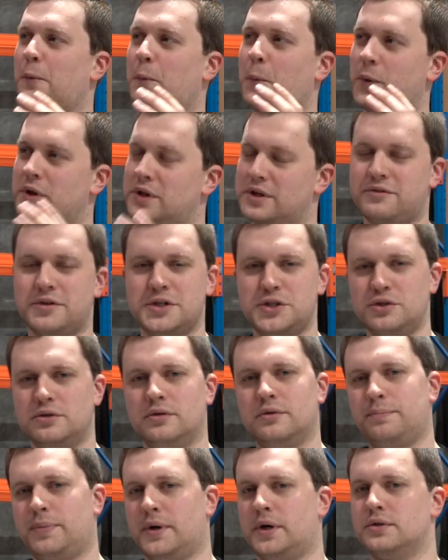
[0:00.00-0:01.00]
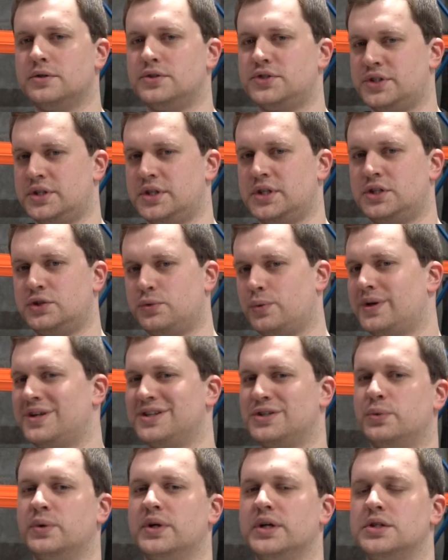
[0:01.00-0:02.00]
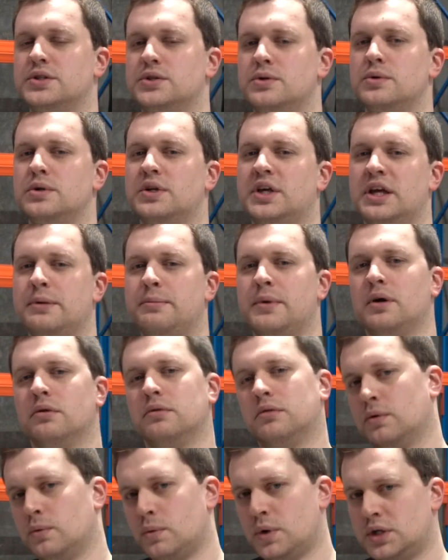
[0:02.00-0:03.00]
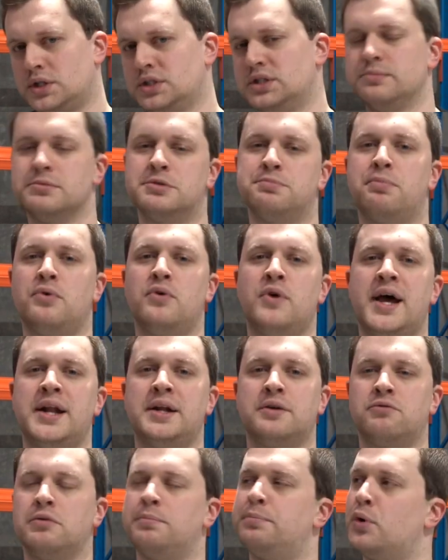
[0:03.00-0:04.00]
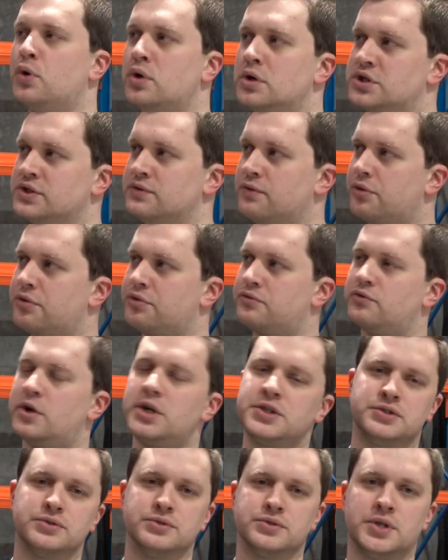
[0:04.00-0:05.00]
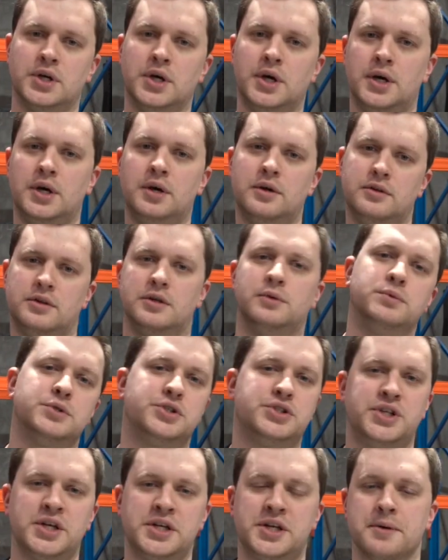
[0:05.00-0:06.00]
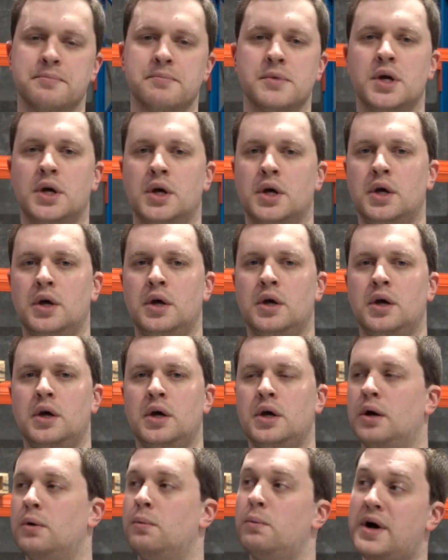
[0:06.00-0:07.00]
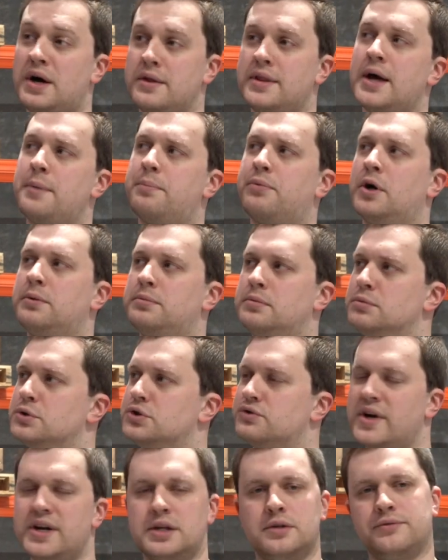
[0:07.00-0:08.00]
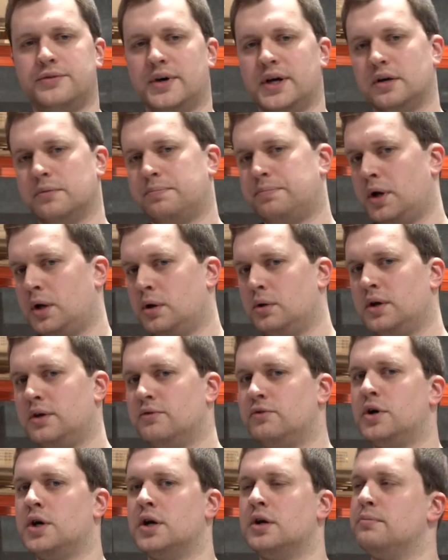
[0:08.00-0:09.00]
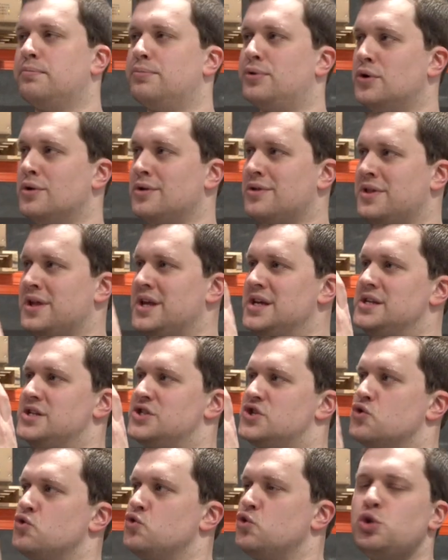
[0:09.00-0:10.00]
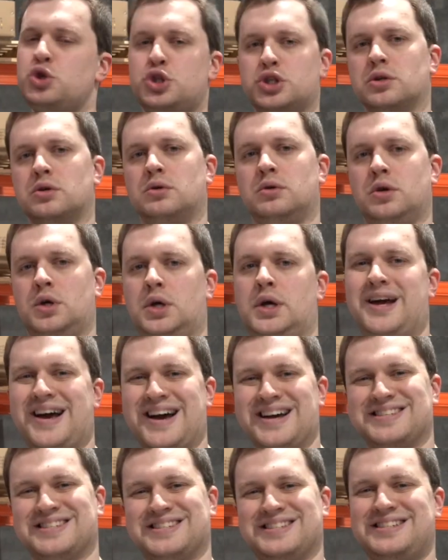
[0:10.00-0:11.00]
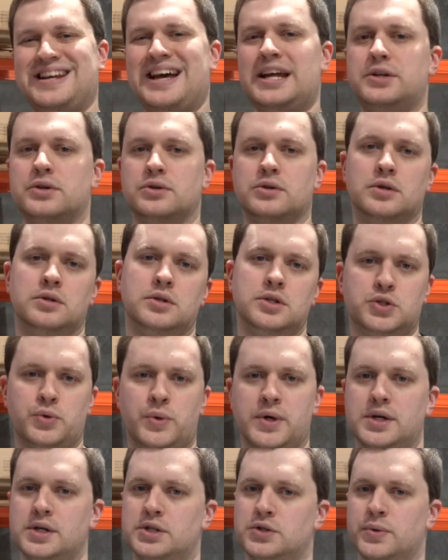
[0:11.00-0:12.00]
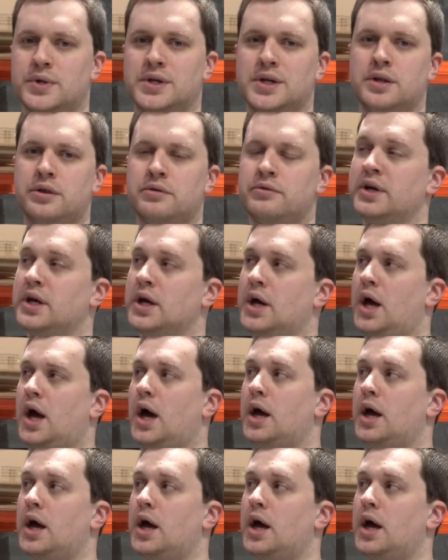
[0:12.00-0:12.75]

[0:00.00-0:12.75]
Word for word: When the original Apollo City 2022 came out, there were some sporadic reports of throttles that were sticking. And while that problem was rectified, Apollo have gone and put the solution as standard on the 2023.